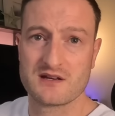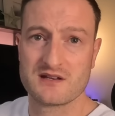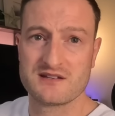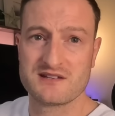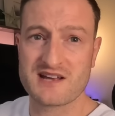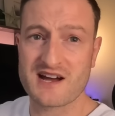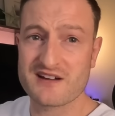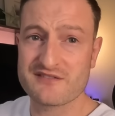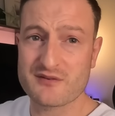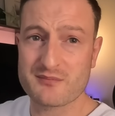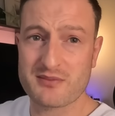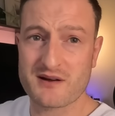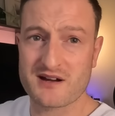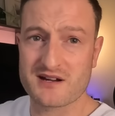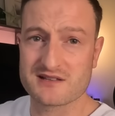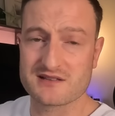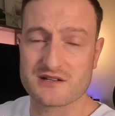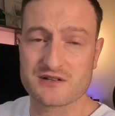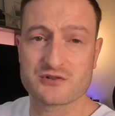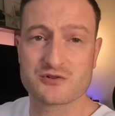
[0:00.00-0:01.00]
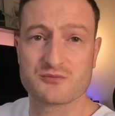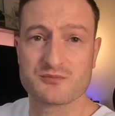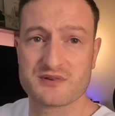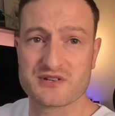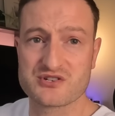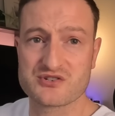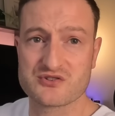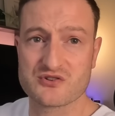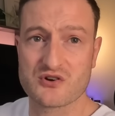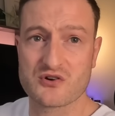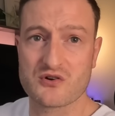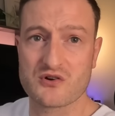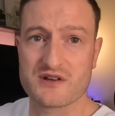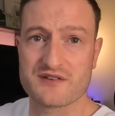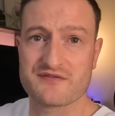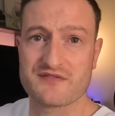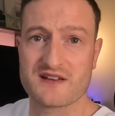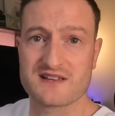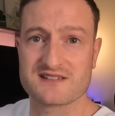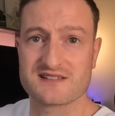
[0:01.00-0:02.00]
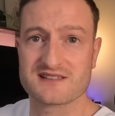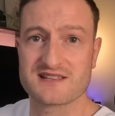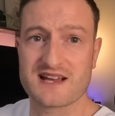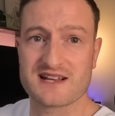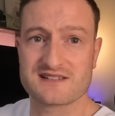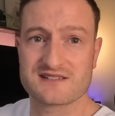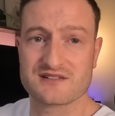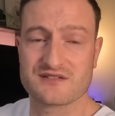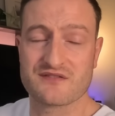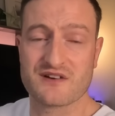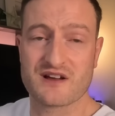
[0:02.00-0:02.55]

Neither pilot could be sure if they selected